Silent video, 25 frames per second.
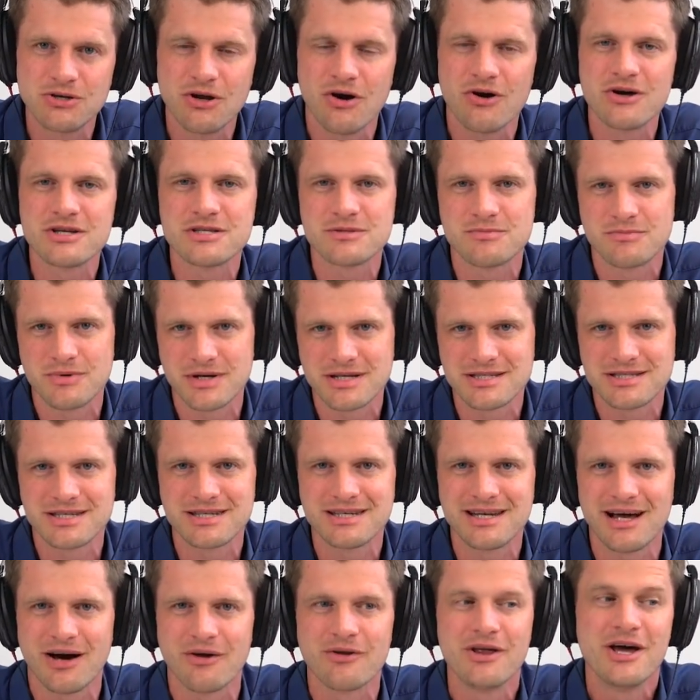Noise brings you
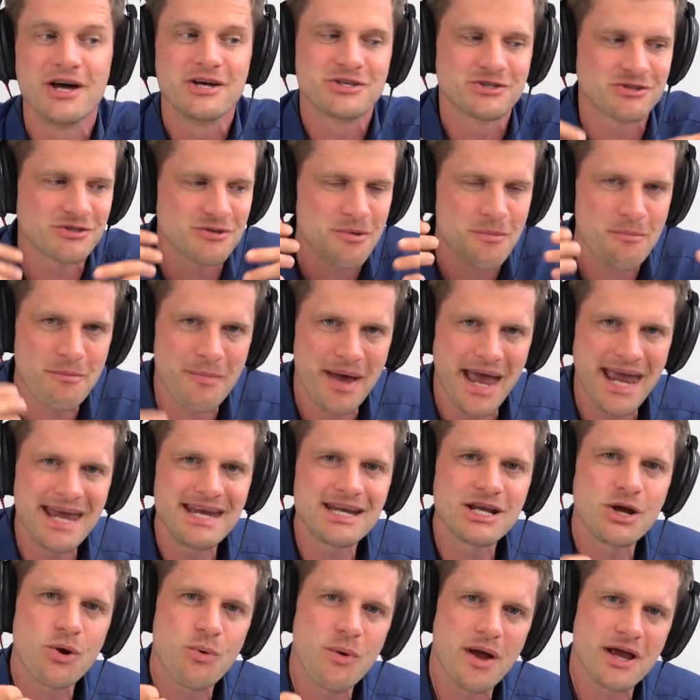down. So the
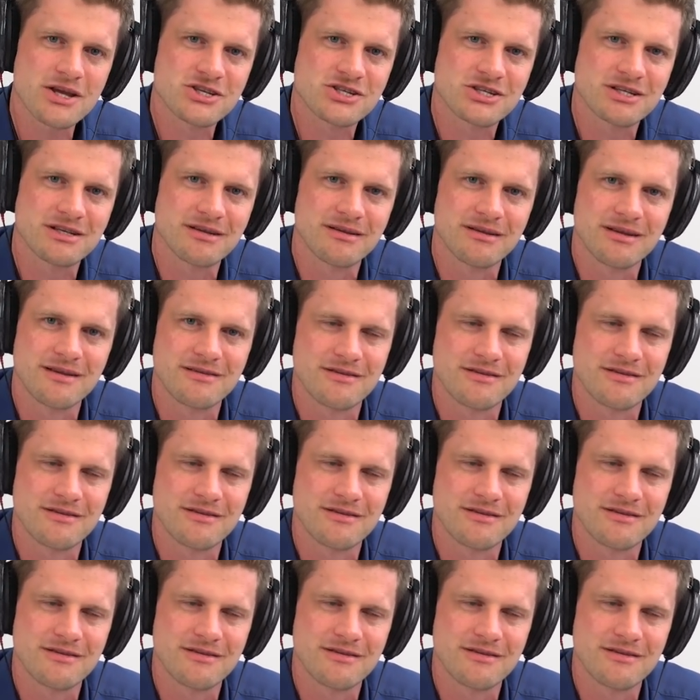main question,